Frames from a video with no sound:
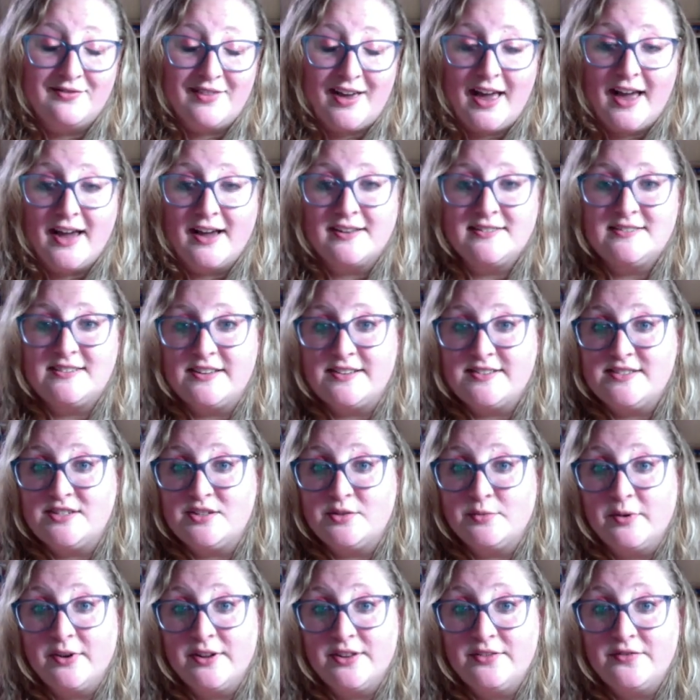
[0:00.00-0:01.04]
access to
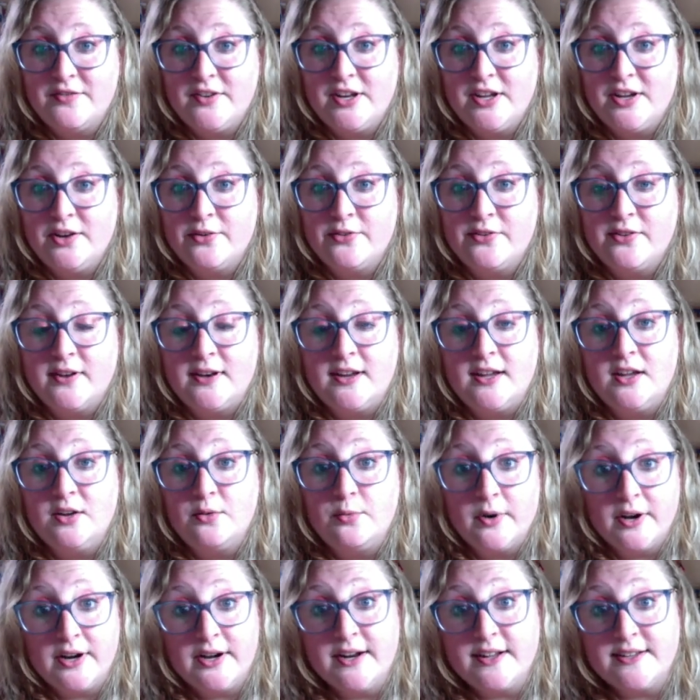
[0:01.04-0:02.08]
one of the videos that he had
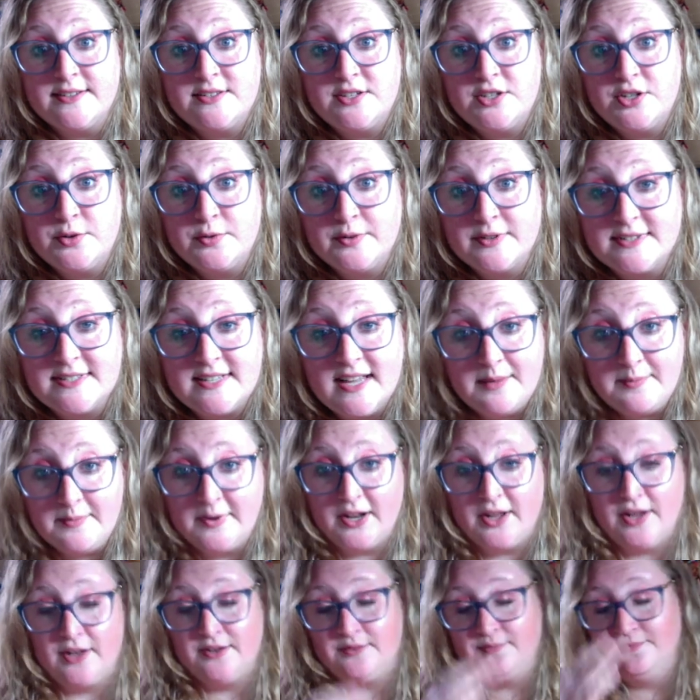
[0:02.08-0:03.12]
wanted us to do an assignment
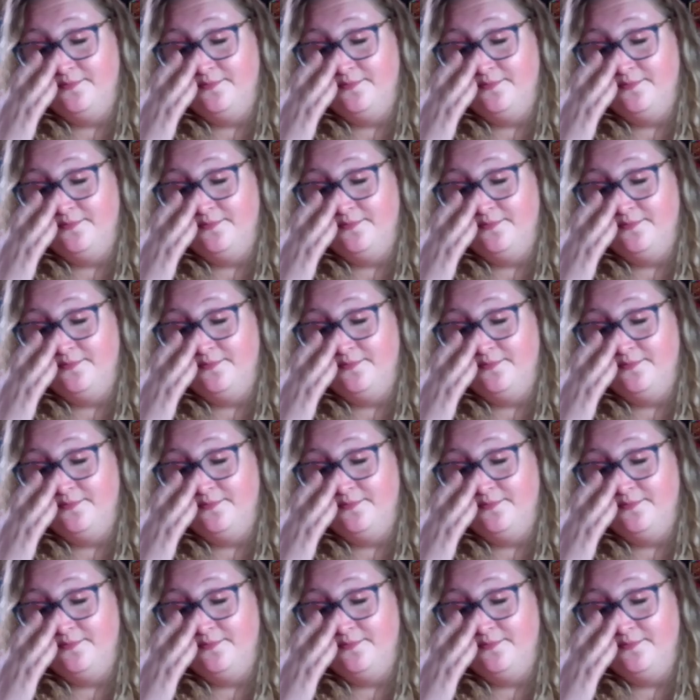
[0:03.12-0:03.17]
on.